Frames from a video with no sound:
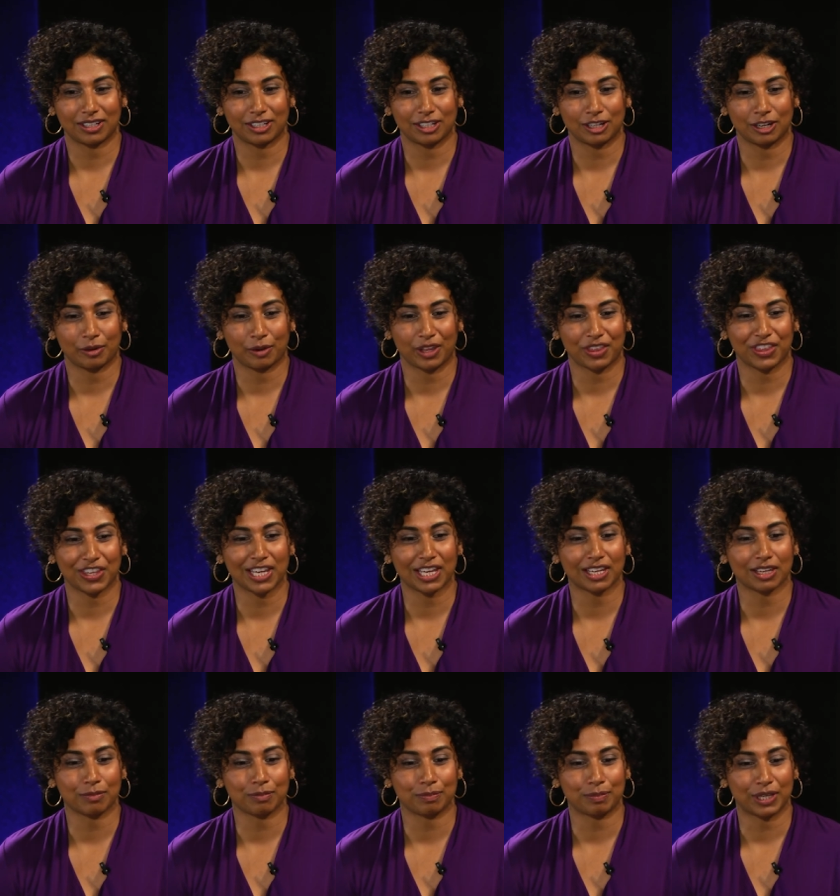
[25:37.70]
you know, I
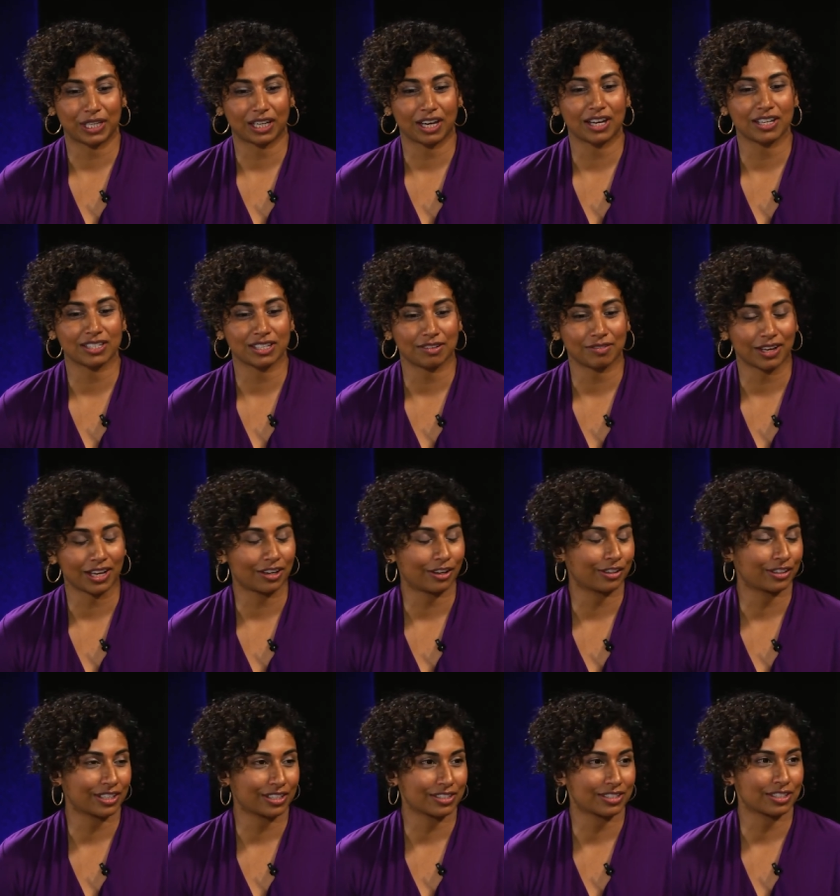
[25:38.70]
think because I've had
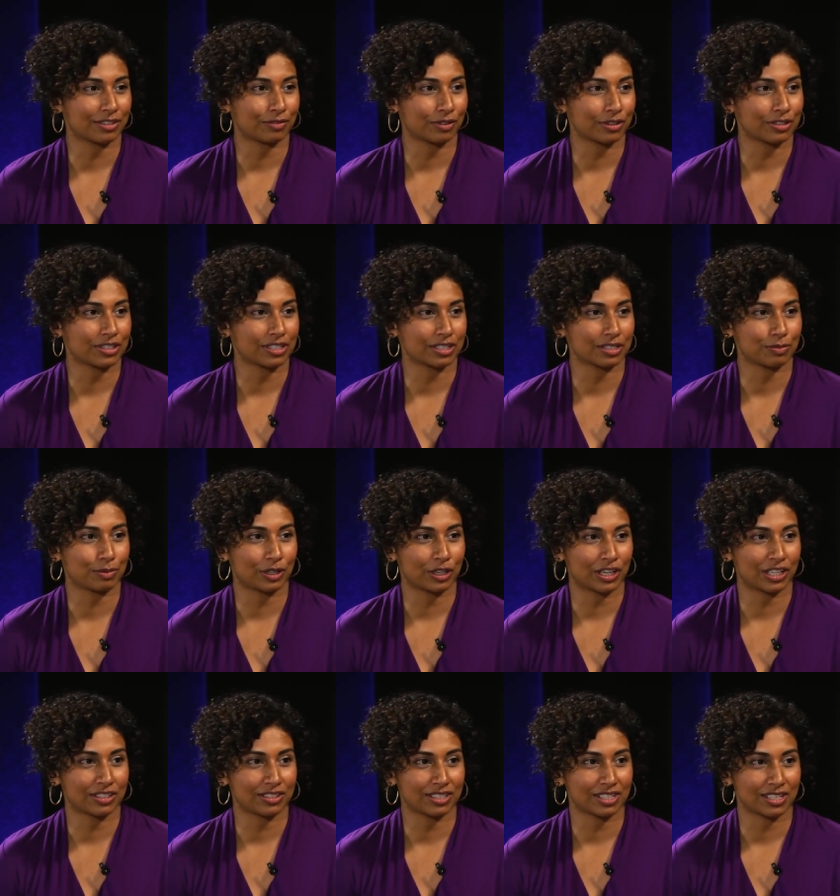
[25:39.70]
all these diverse
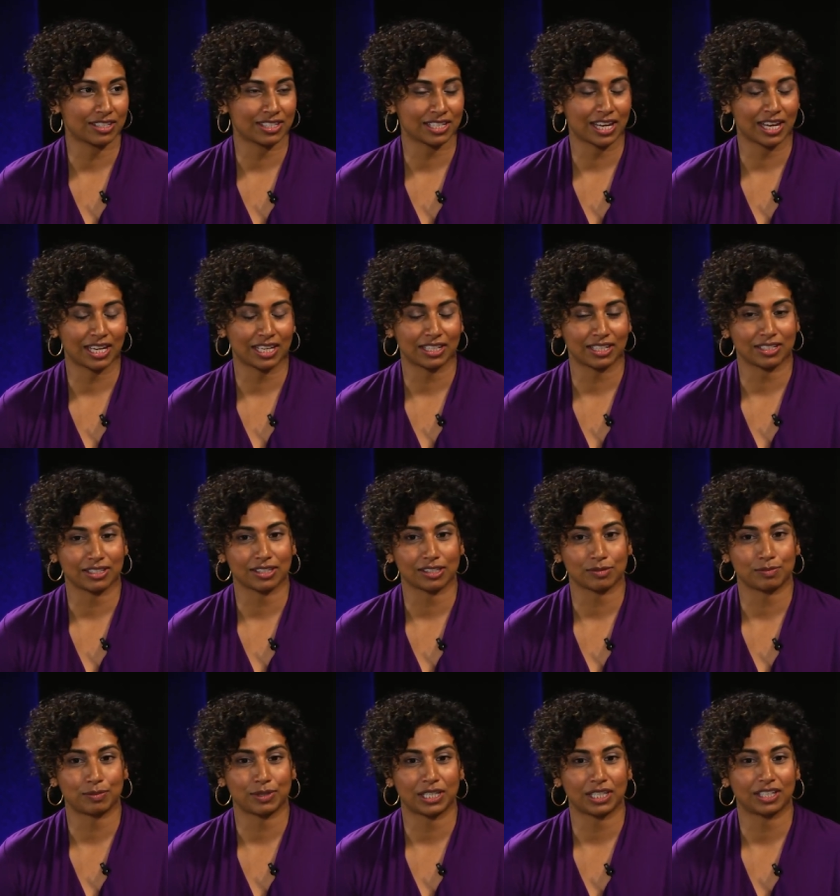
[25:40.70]
experiences, I can
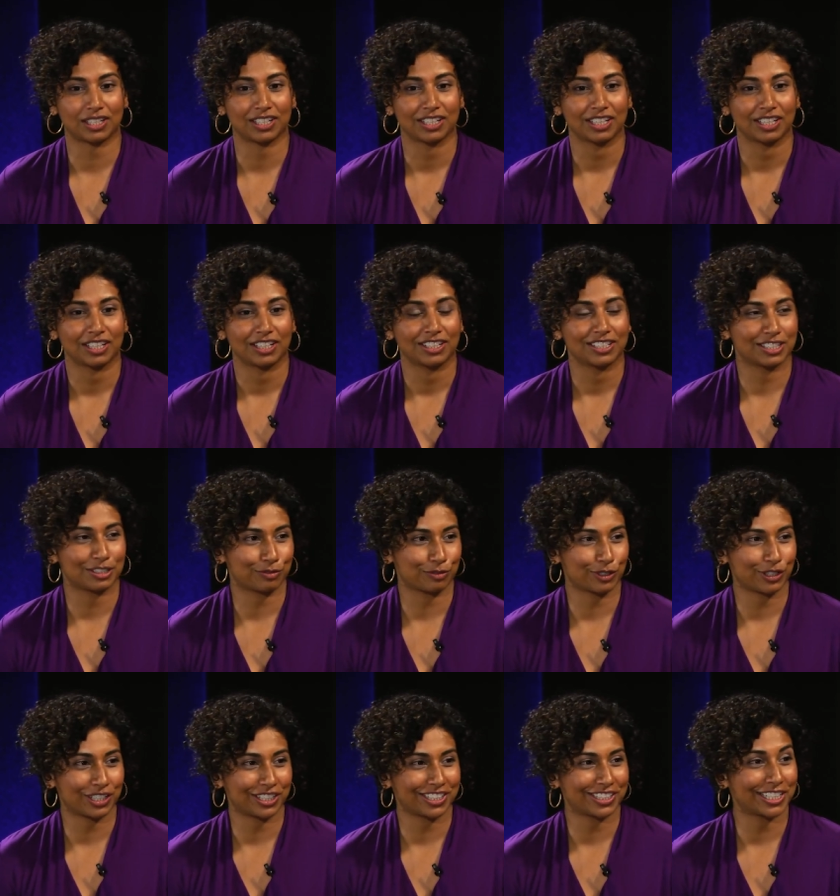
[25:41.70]
speak
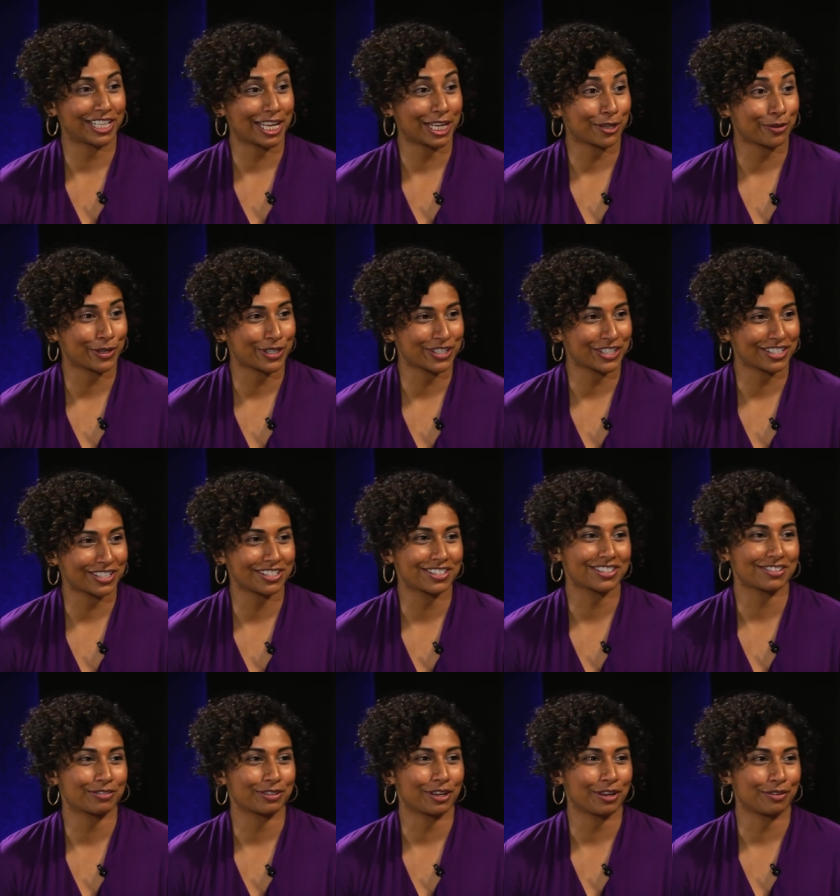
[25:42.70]
different languages